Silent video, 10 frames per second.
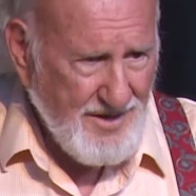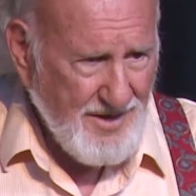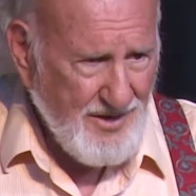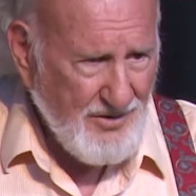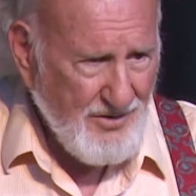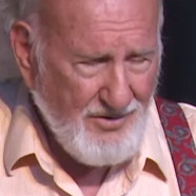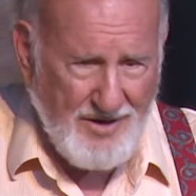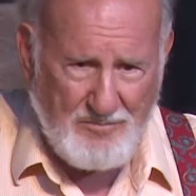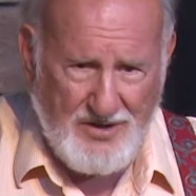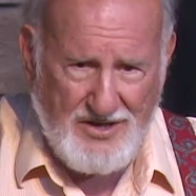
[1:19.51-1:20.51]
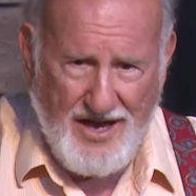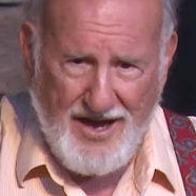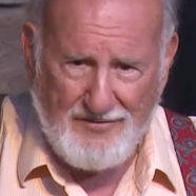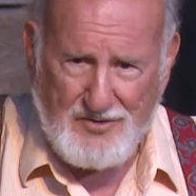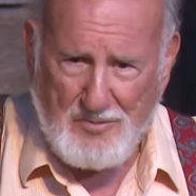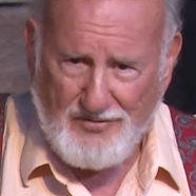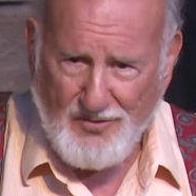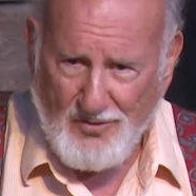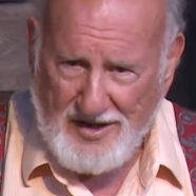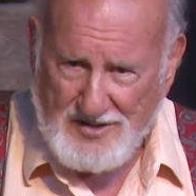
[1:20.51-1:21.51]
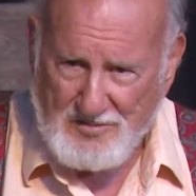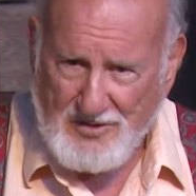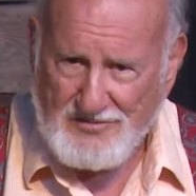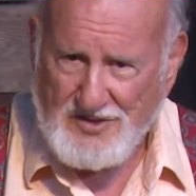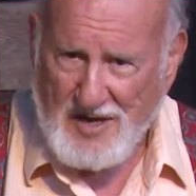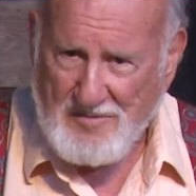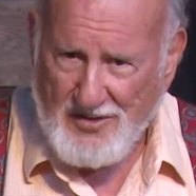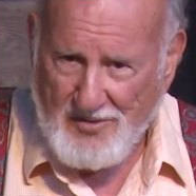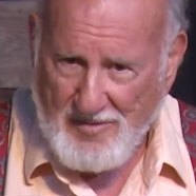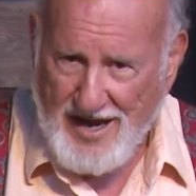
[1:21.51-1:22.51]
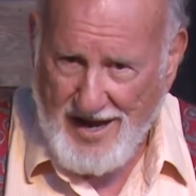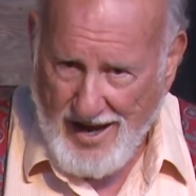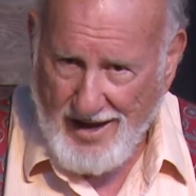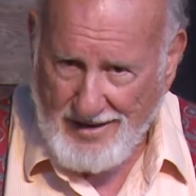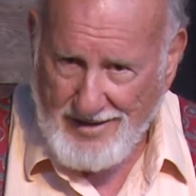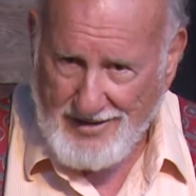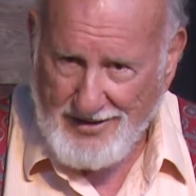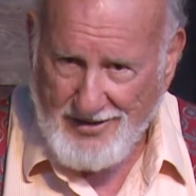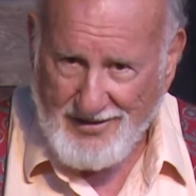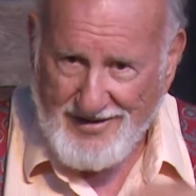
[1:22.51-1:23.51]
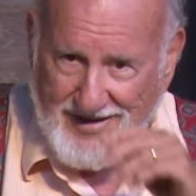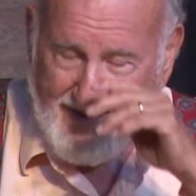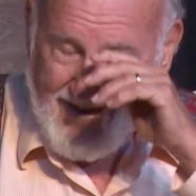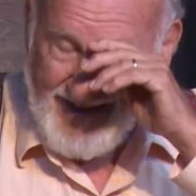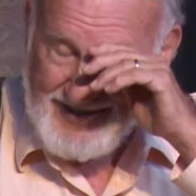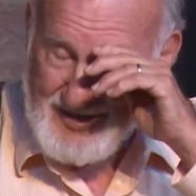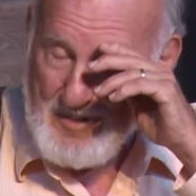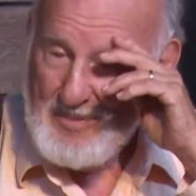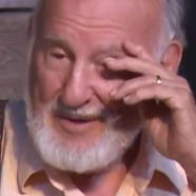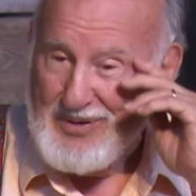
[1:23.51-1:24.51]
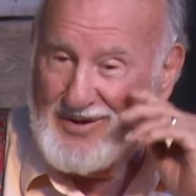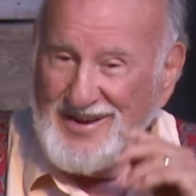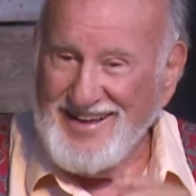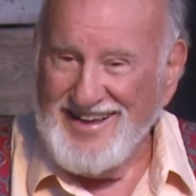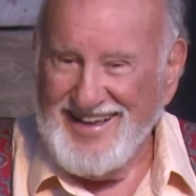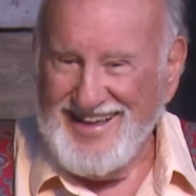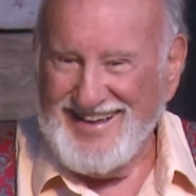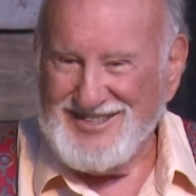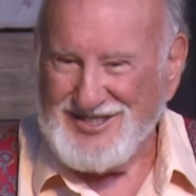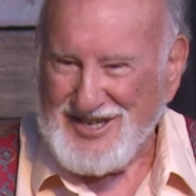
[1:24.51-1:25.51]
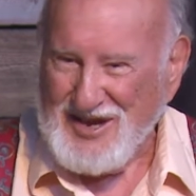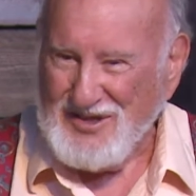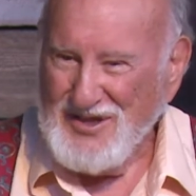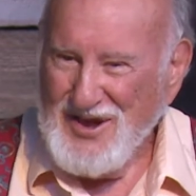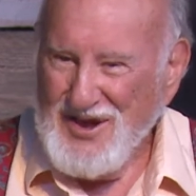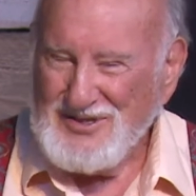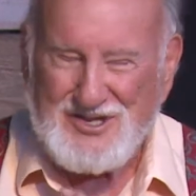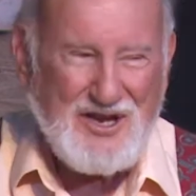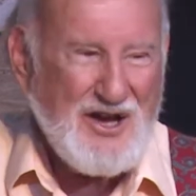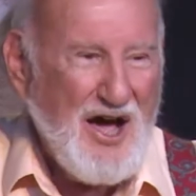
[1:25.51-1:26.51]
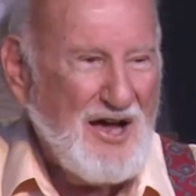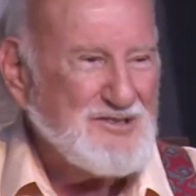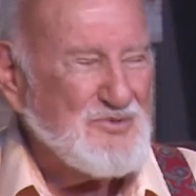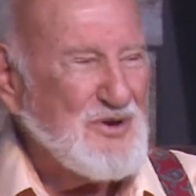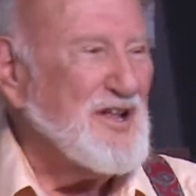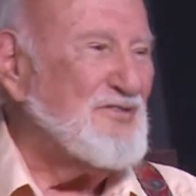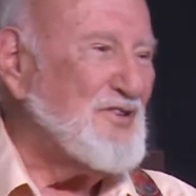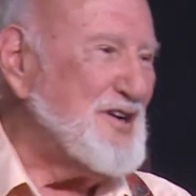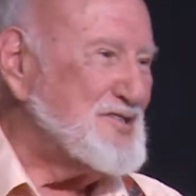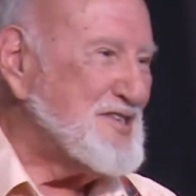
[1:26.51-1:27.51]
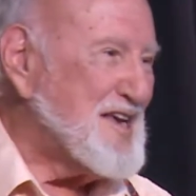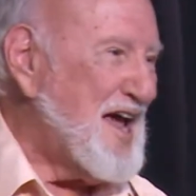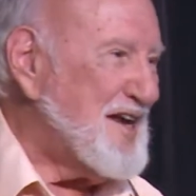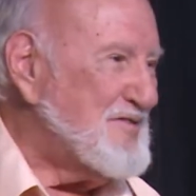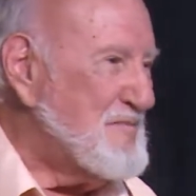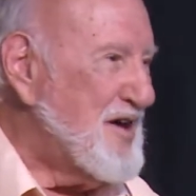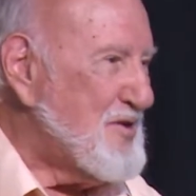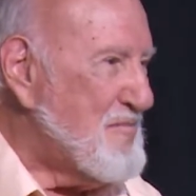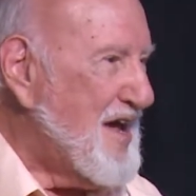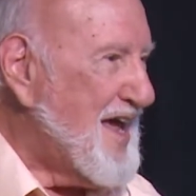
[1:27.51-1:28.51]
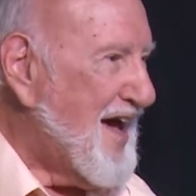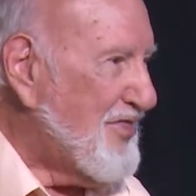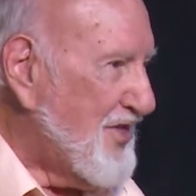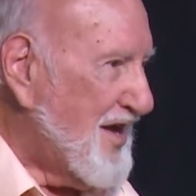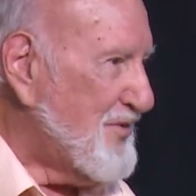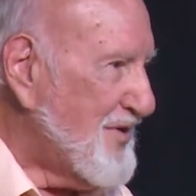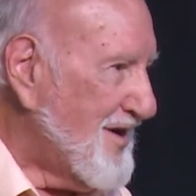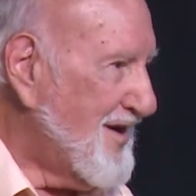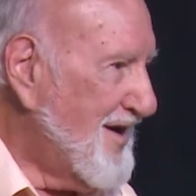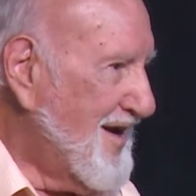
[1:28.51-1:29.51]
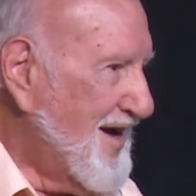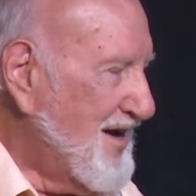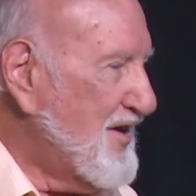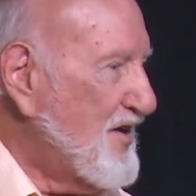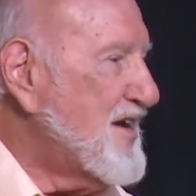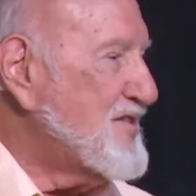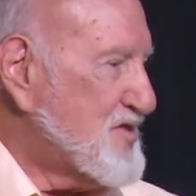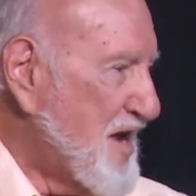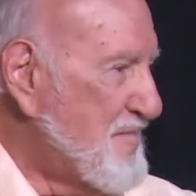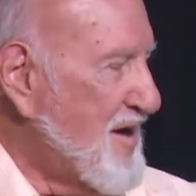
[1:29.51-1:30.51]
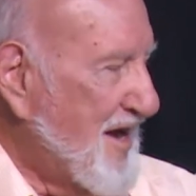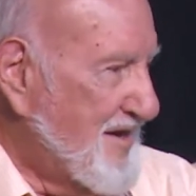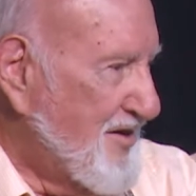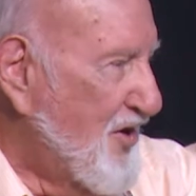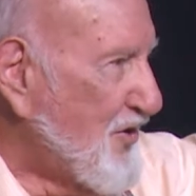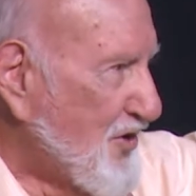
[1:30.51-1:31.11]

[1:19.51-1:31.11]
You know, but you have to, before each move, say, Mother May I? You know, and some people... See God's will for us is kind of a Mother May I thing where, let's say my daughter